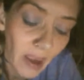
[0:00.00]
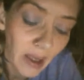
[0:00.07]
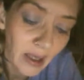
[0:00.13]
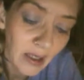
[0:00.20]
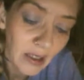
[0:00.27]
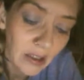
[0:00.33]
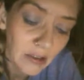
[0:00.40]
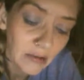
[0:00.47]

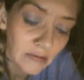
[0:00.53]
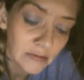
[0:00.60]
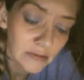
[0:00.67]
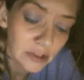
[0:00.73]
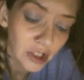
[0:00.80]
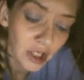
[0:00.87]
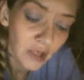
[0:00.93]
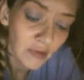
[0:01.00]

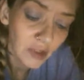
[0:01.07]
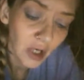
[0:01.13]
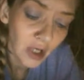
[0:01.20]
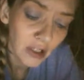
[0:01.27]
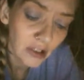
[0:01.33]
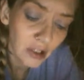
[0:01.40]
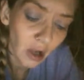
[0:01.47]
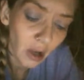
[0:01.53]
And she kept
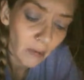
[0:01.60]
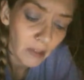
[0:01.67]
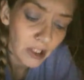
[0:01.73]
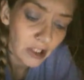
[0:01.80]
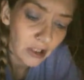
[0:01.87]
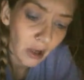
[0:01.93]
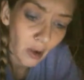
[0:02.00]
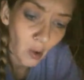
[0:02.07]
trying to talk me
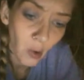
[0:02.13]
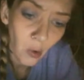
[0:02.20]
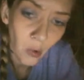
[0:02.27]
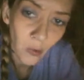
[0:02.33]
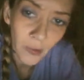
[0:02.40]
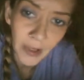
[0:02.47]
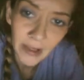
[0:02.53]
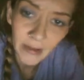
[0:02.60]
to
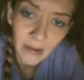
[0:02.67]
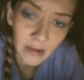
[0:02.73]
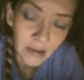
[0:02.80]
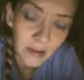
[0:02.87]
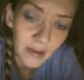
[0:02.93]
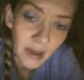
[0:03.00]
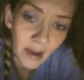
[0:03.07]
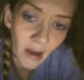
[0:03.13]
go down
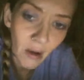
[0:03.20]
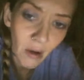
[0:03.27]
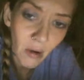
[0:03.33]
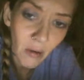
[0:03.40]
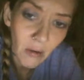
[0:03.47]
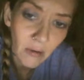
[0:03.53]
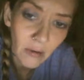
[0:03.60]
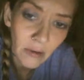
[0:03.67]
into that
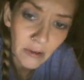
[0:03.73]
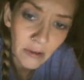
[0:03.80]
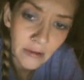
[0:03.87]
hole.